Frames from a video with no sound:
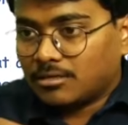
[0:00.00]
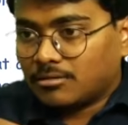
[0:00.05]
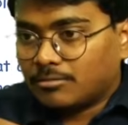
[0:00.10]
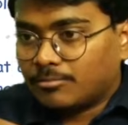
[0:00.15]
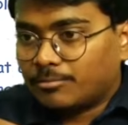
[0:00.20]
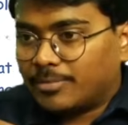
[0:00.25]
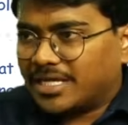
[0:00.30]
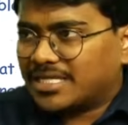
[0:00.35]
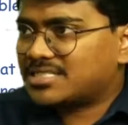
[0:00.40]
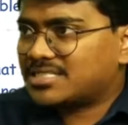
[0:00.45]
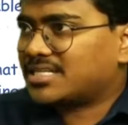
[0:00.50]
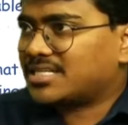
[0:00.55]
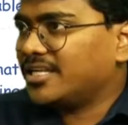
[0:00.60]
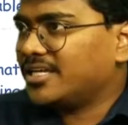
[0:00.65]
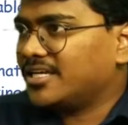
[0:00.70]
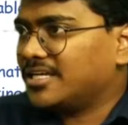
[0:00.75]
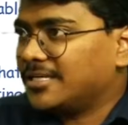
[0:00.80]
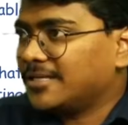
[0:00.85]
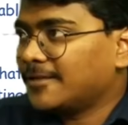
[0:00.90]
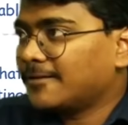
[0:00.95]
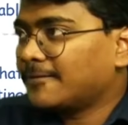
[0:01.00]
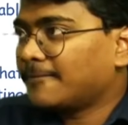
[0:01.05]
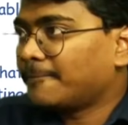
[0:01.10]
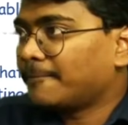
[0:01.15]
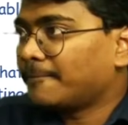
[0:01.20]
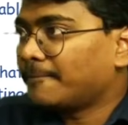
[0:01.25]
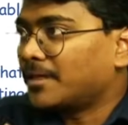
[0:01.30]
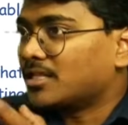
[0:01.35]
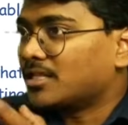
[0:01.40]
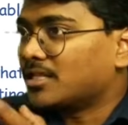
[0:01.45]
basically
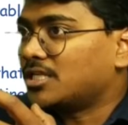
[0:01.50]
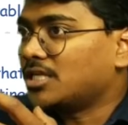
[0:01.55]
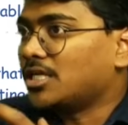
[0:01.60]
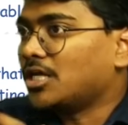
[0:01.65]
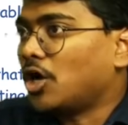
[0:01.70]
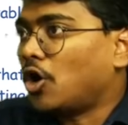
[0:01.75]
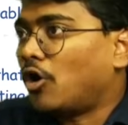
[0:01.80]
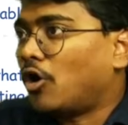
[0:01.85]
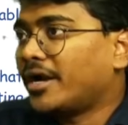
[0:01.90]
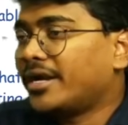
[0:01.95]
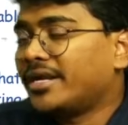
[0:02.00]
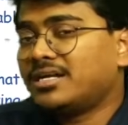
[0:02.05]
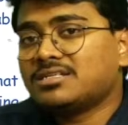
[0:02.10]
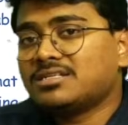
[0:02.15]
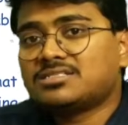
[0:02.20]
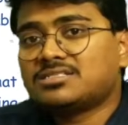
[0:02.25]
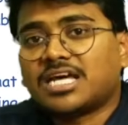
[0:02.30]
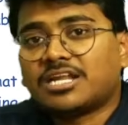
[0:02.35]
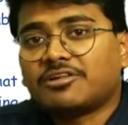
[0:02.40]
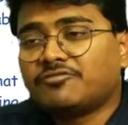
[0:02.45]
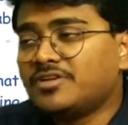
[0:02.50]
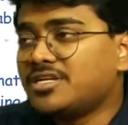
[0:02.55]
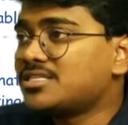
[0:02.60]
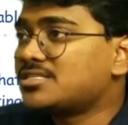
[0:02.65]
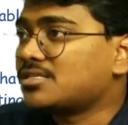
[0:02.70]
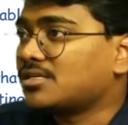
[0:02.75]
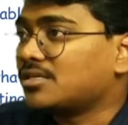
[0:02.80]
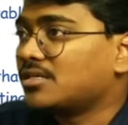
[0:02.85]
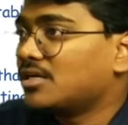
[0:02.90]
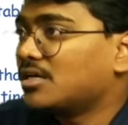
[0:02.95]
the audit service
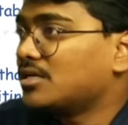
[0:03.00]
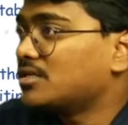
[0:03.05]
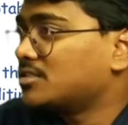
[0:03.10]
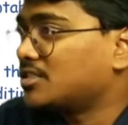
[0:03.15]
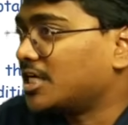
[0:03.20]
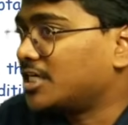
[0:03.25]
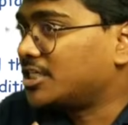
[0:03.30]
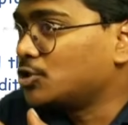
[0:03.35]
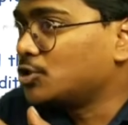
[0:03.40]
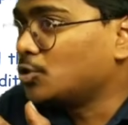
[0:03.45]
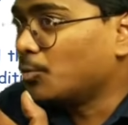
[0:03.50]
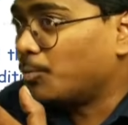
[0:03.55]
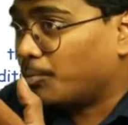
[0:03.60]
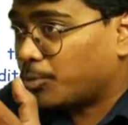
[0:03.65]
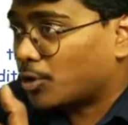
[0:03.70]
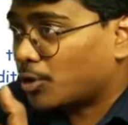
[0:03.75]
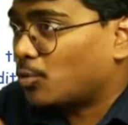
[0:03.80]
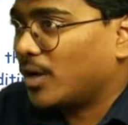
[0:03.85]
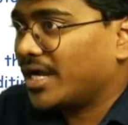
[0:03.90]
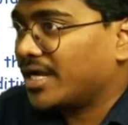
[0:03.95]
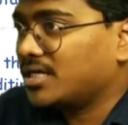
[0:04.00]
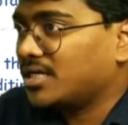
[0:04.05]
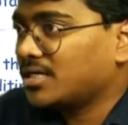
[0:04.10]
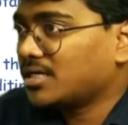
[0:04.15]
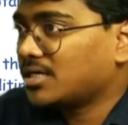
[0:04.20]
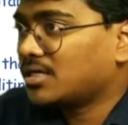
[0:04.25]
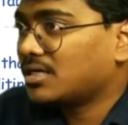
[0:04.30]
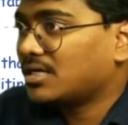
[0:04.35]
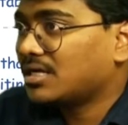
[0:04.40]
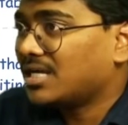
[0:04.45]
that you provide
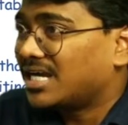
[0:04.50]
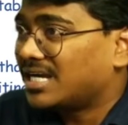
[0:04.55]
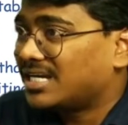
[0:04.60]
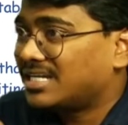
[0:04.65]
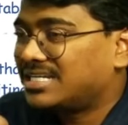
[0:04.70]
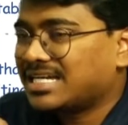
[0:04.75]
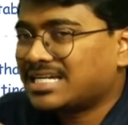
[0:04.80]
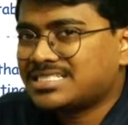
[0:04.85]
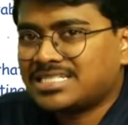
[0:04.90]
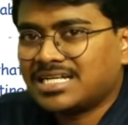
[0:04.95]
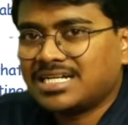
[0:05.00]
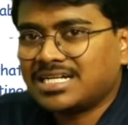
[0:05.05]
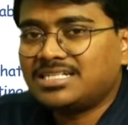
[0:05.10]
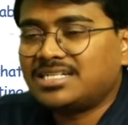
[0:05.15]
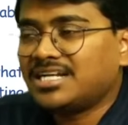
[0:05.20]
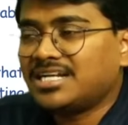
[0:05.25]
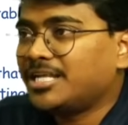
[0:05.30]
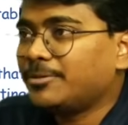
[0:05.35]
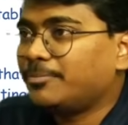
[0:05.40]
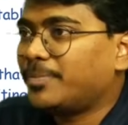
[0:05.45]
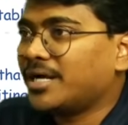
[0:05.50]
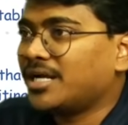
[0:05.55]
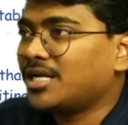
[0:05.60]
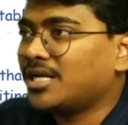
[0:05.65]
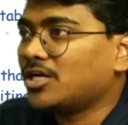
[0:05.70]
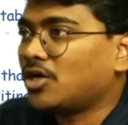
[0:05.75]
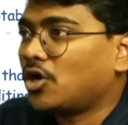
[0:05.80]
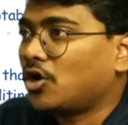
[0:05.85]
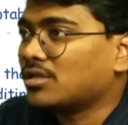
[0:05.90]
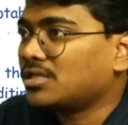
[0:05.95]
doesn't depend
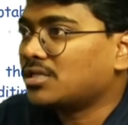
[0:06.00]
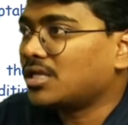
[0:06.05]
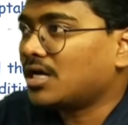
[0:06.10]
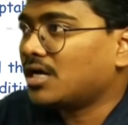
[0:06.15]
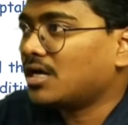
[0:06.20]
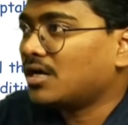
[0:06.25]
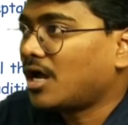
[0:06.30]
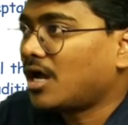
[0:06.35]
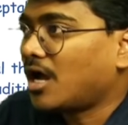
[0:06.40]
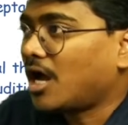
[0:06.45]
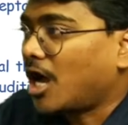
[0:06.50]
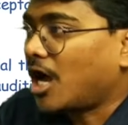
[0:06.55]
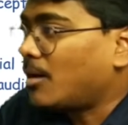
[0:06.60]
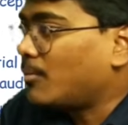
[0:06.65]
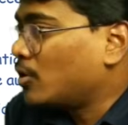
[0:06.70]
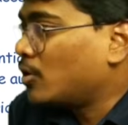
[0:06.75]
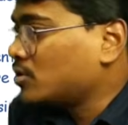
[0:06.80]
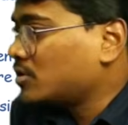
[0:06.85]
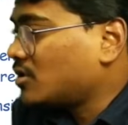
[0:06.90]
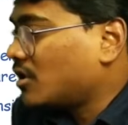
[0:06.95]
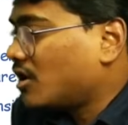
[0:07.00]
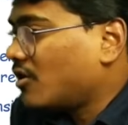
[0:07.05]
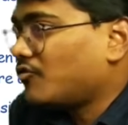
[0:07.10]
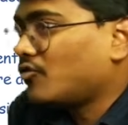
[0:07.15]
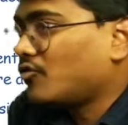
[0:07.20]
on the amount of